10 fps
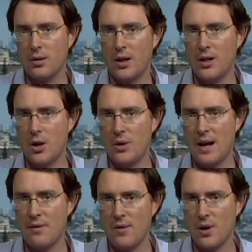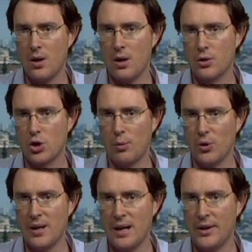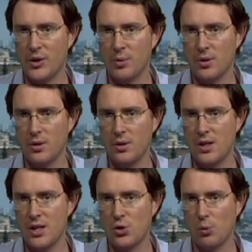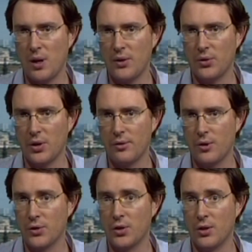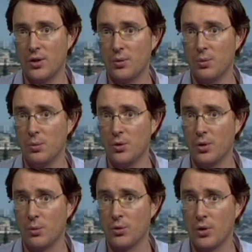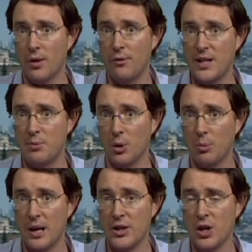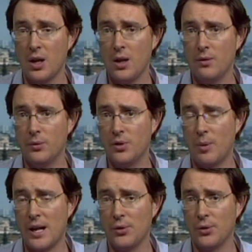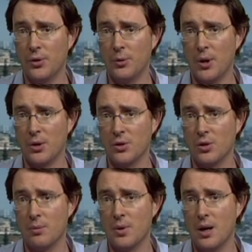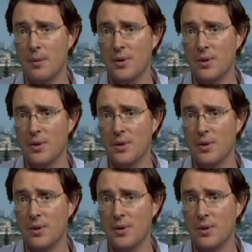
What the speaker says: I know they have a very hard job on their hands, but the initial place that I first heard this was on her Facebook page from someone else that had spoken to them.